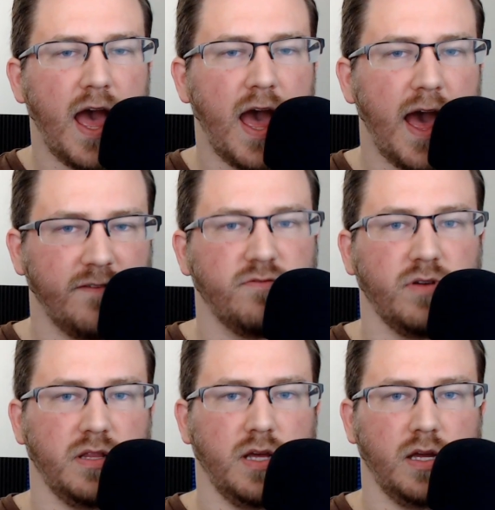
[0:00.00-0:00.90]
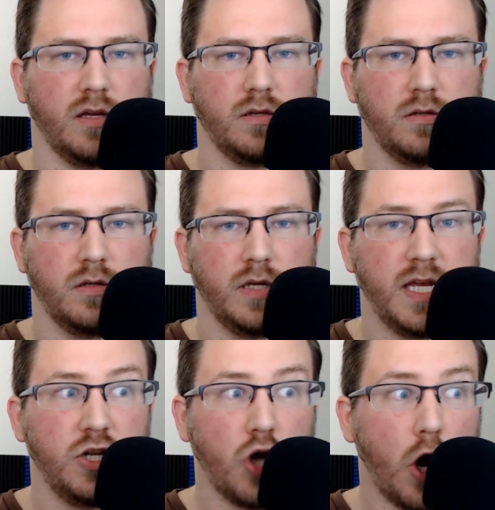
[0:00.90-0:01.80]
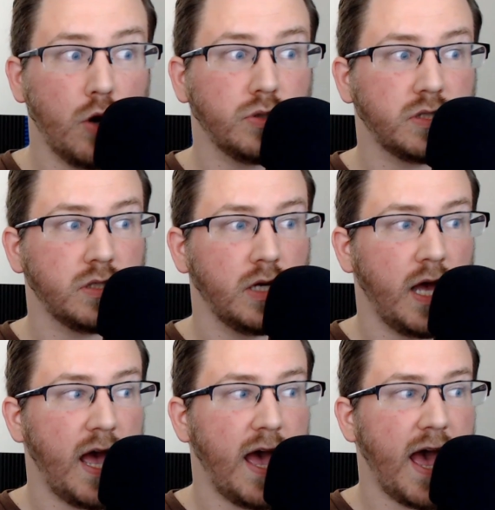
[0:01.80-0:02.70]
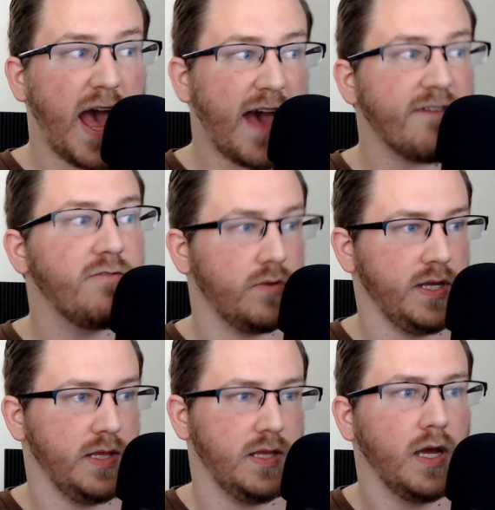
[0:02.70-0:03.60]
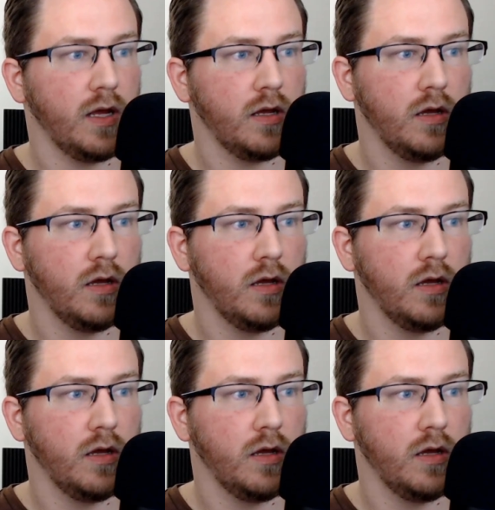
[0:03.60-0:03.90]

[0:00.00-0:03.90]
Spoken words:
everything. He knows everything.